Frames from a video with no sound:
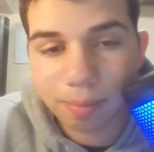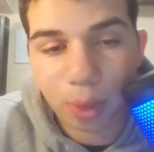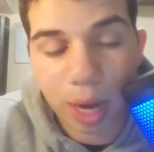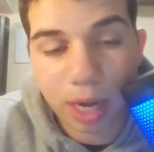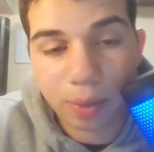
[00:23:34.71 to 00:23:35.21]

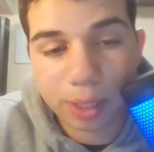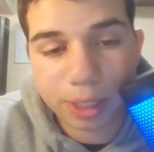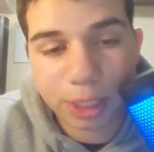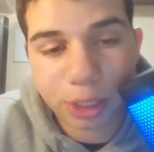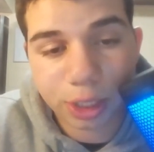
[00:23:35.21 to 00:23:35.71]
But anyways,
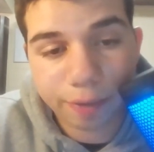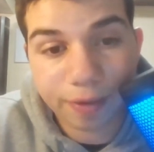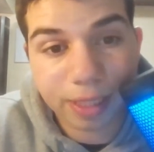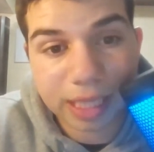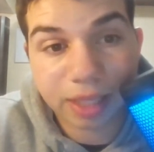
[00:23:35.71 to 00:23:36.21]
they should
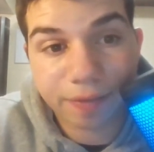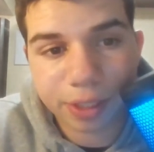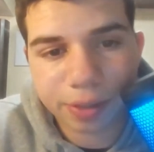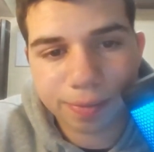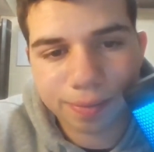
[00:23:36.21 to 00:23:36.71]
defeat that
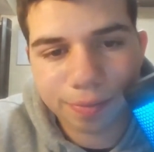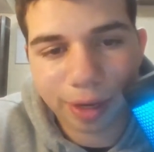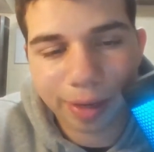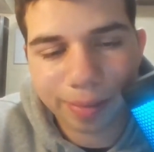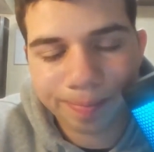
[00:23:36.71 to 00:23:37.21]
division,
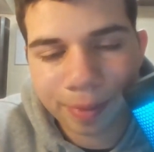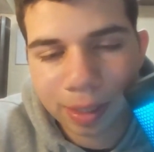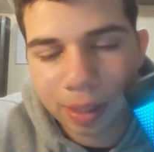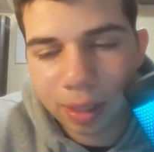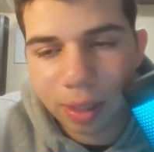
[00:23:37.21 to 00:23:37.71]
right?
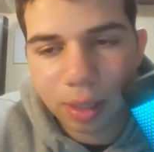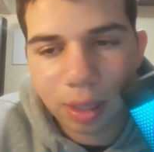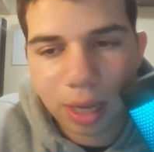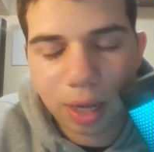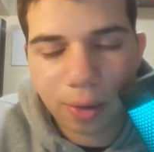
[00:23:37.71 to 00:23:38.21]

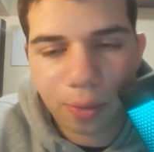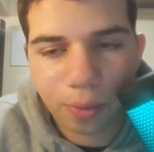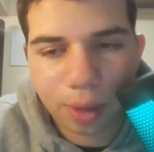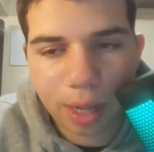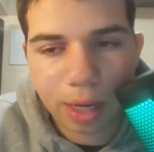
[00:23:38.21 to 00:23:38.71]

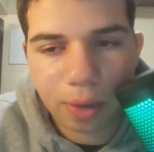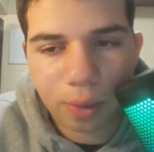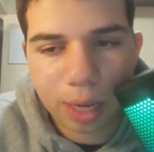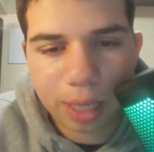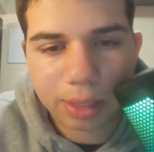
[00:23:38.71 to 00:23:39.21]
NL
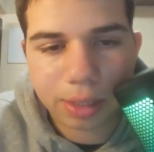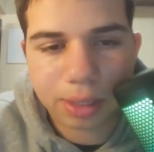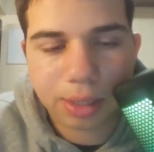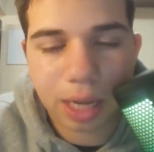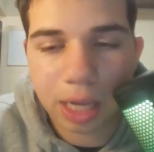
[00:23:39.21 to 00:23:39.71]
West,
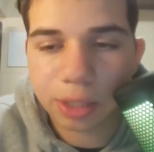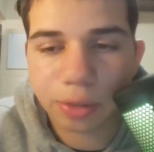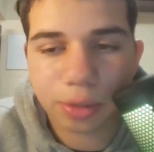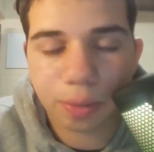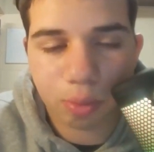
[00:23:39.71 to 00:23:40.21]

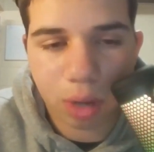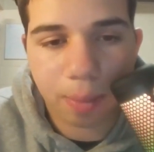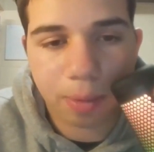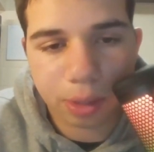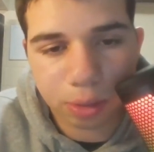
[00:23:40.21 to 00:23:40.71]
Dodgers, they'll
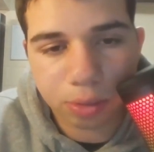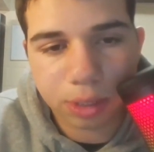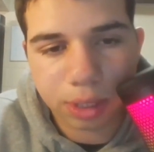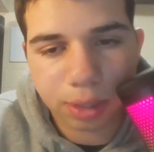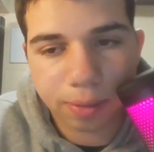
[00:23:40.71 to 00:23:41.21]
probably lose
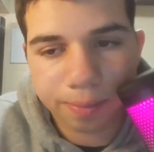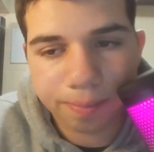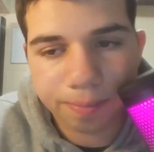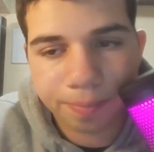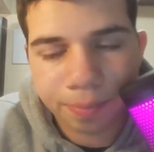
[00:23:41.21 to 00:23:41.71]
to.
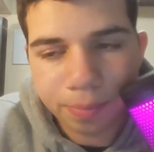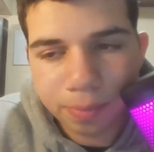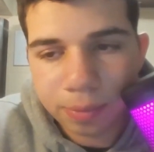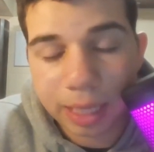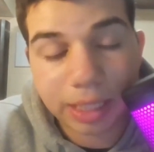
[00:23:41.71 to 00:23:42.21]

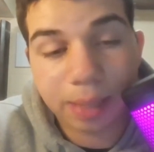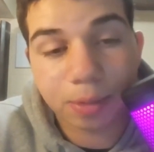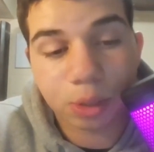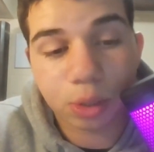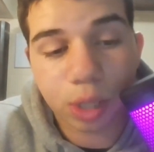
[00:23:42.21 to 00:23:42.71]
That team
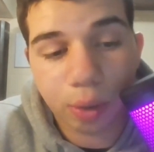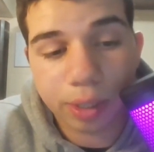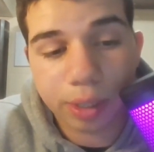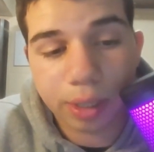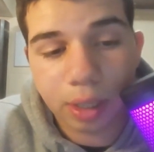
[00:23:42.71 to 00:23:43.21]
is
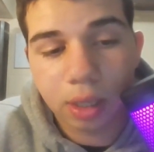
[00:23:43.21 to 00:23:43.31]
loaded.